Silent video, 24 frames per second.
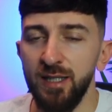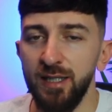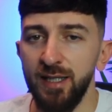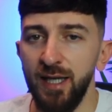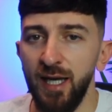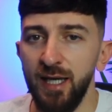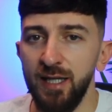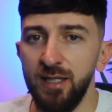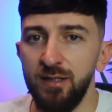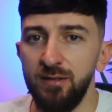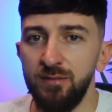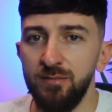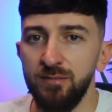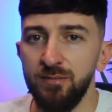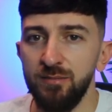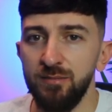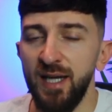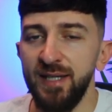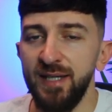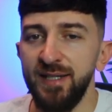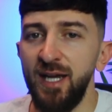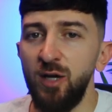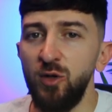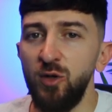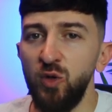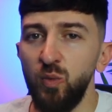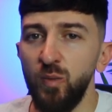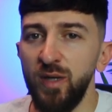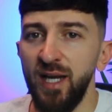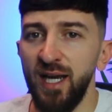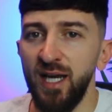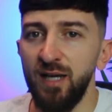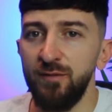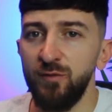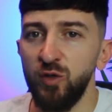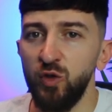again. And now that
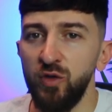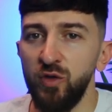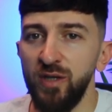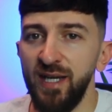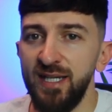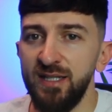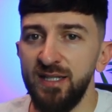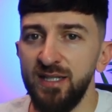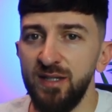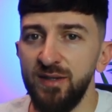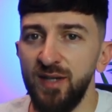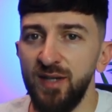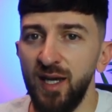we have created